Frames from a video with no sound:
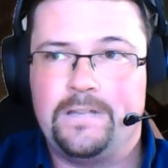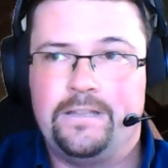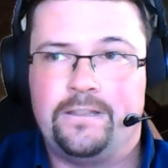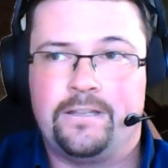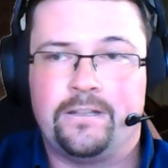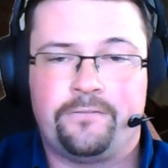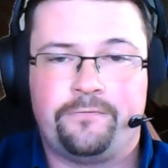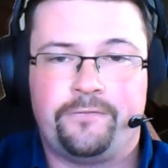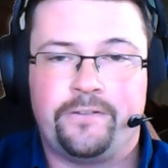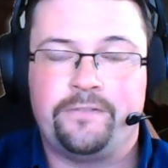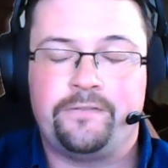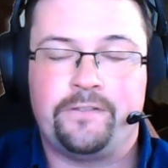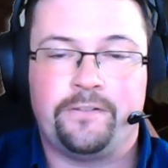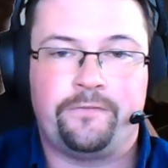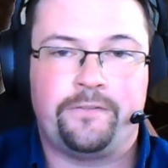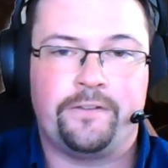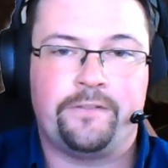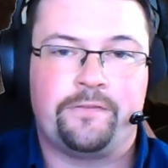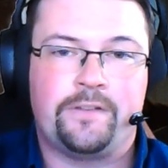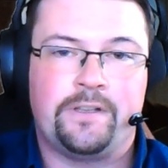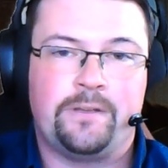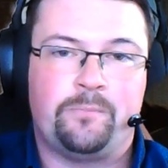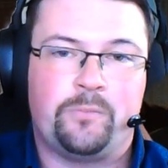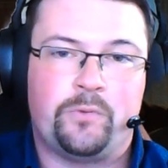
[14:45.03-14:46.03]
that
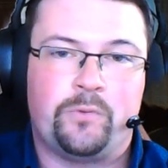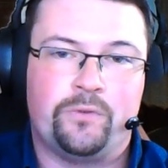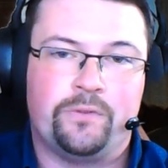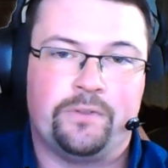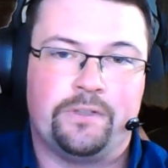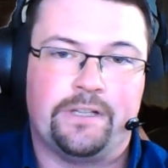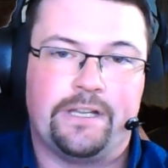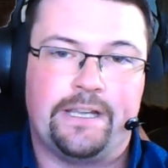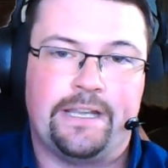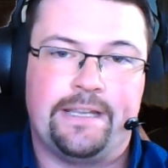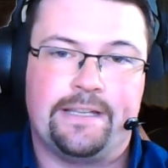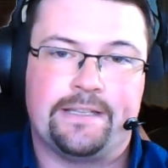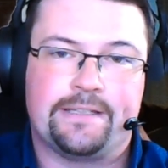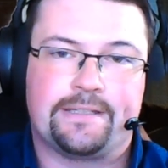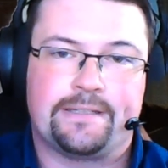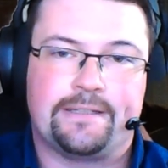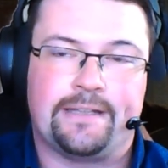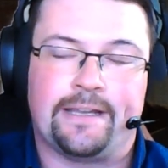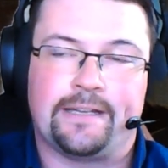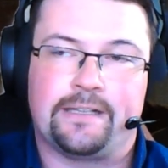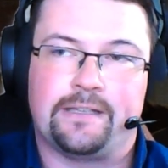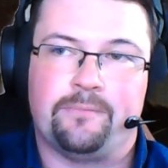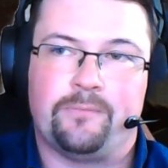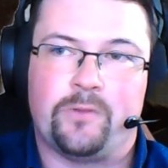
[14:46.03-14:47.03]
50-50 pool is
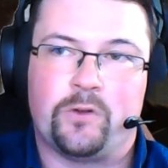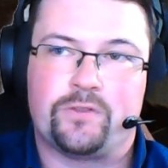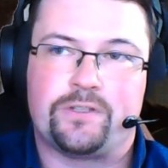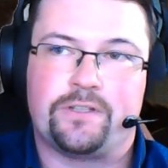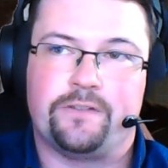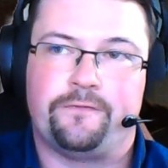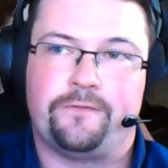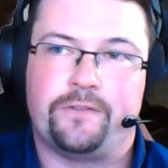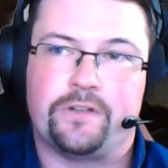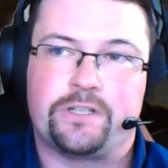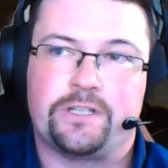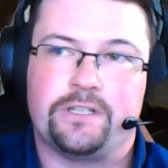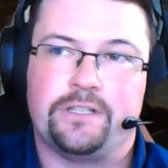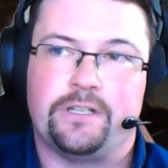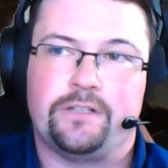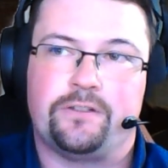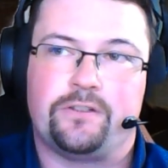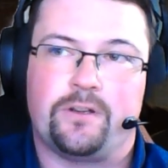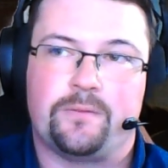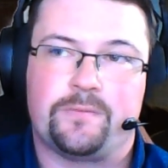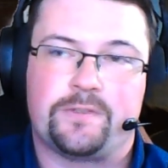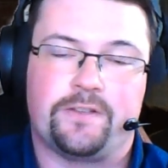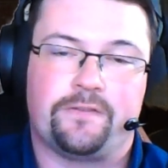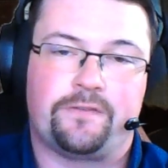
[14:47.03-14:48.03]
like the most efficient in
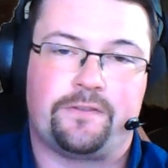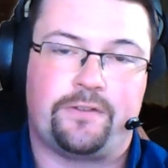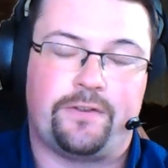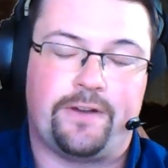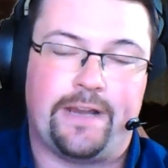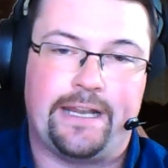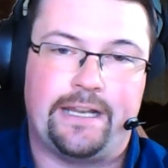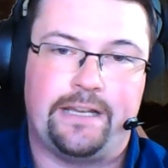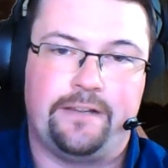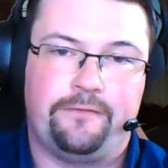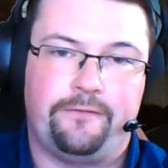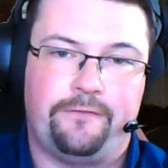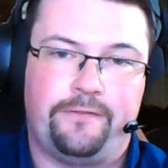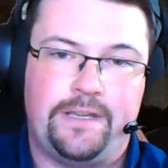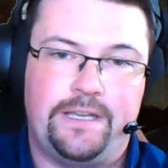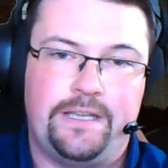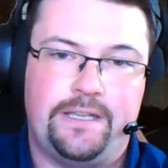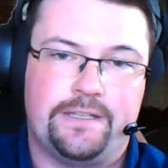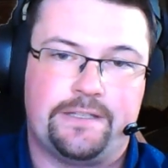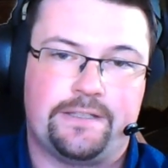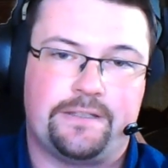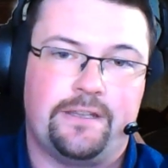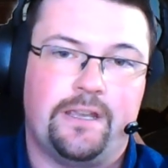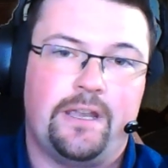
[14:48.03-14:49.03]
terms of trading
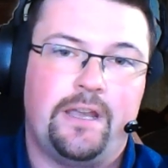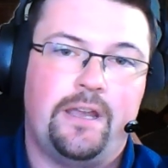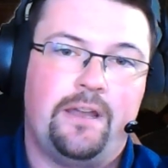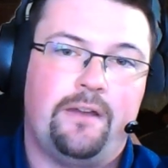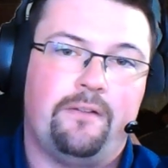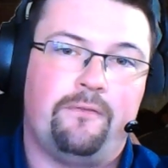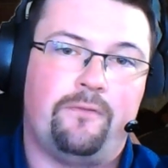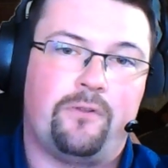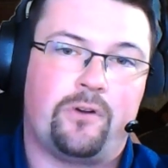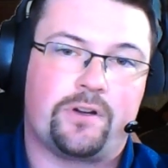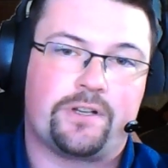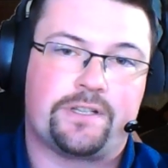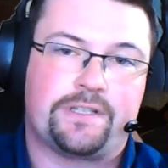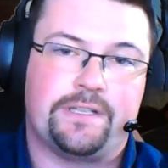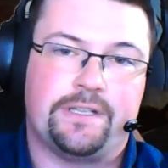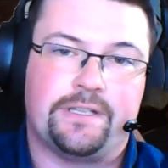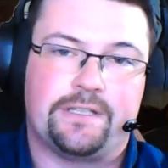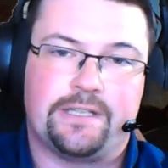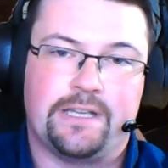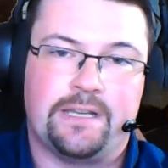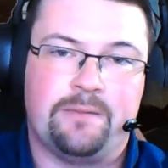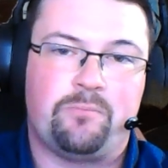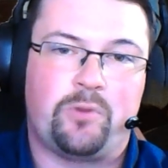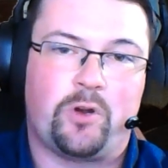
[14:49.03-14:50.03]
fees
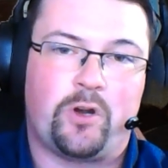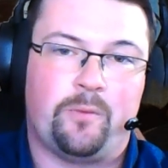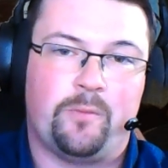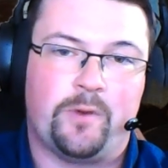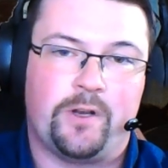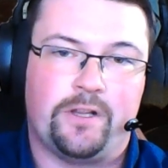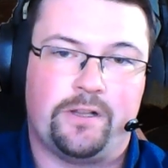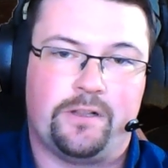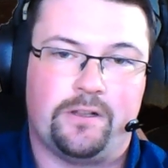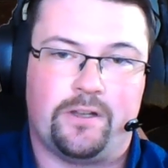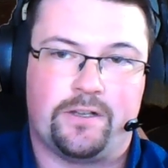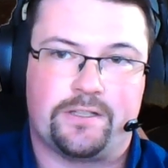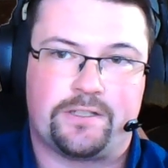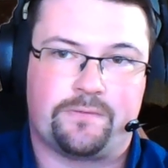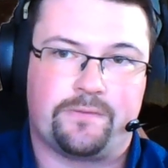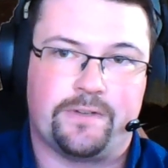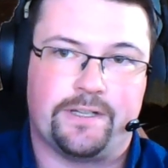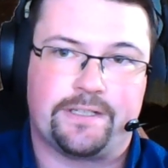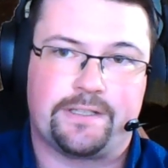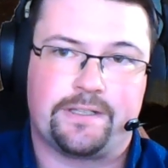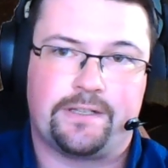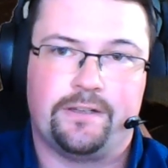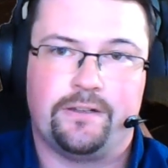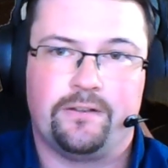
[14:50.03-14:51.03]
versus impermanent loss
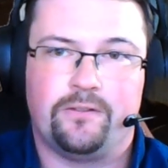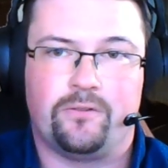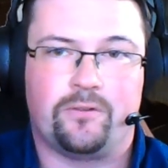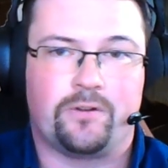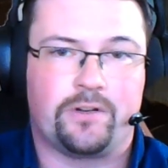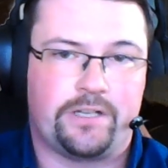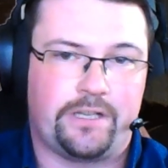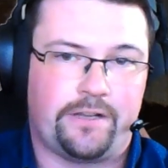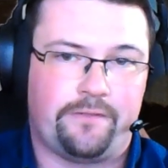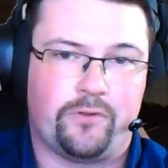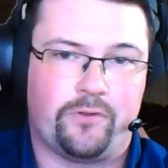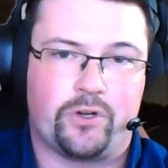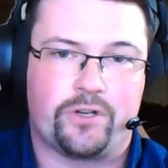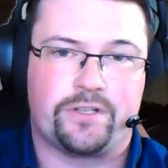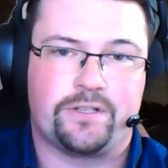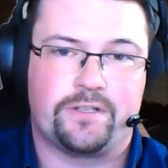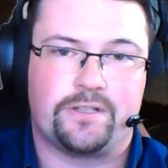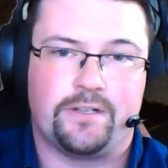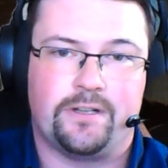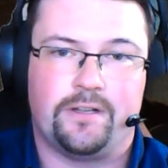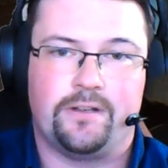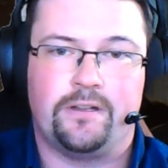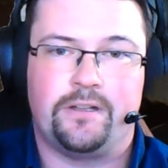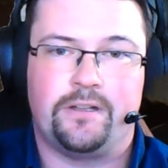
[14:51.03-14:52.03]
risk or divergence